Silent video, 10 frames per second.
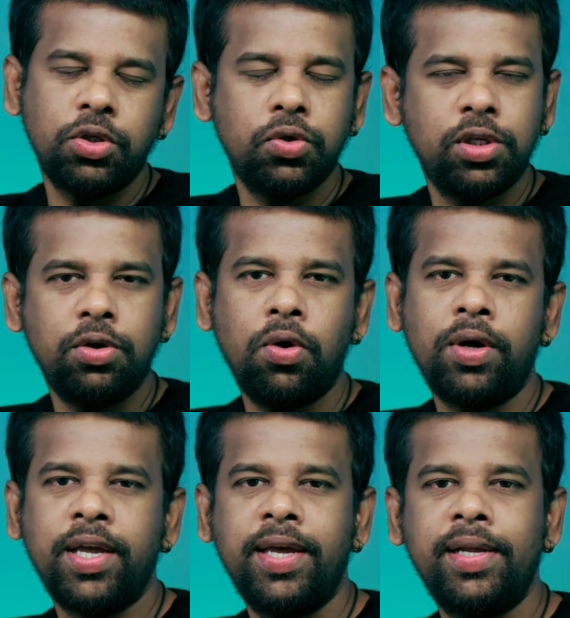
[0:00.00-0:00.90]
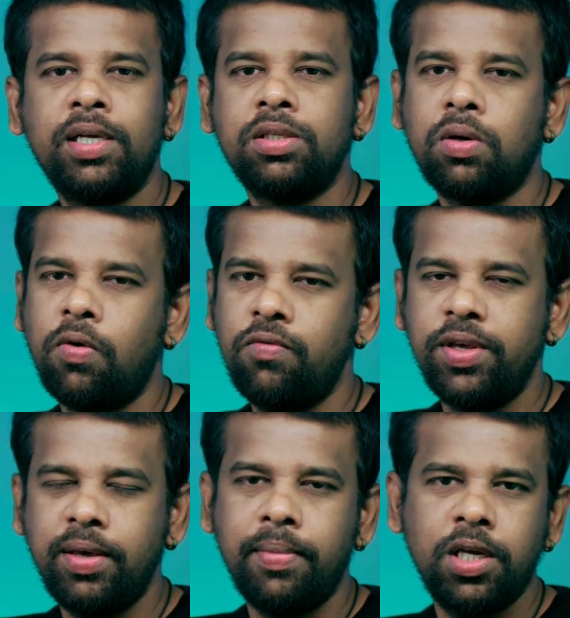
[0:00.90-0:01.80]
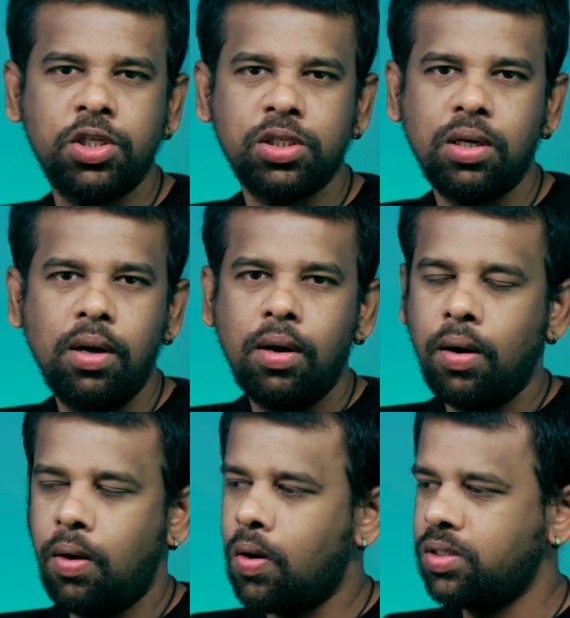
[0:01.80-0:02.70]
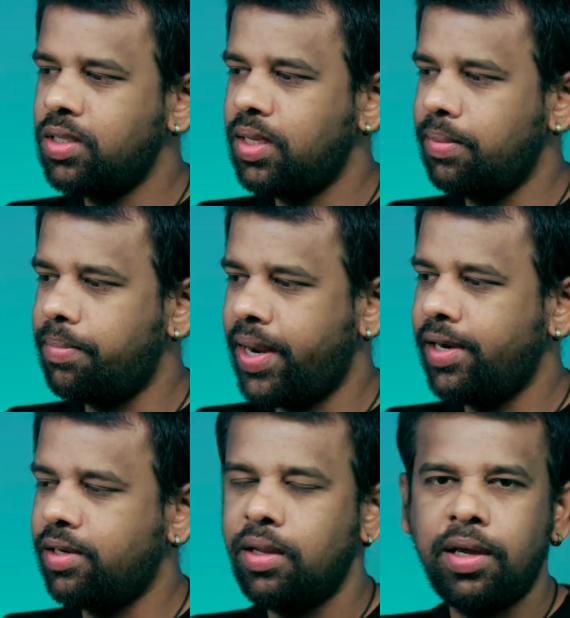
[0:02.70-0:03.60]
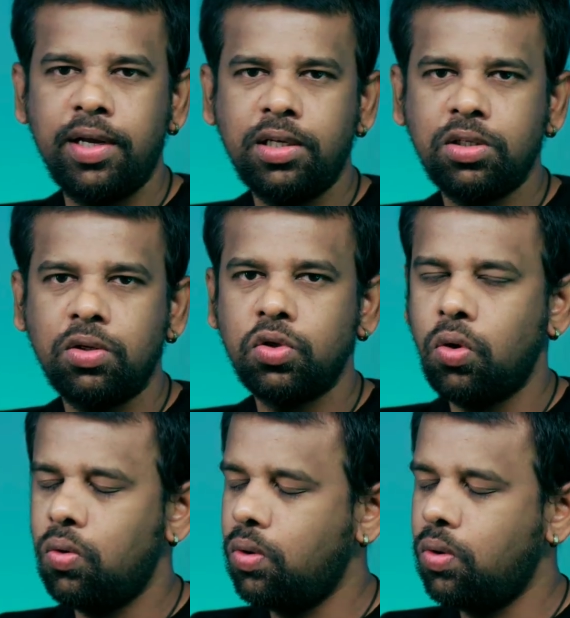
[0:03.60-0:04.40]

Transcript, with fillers: to the dark areas of the image, not the bright areas. So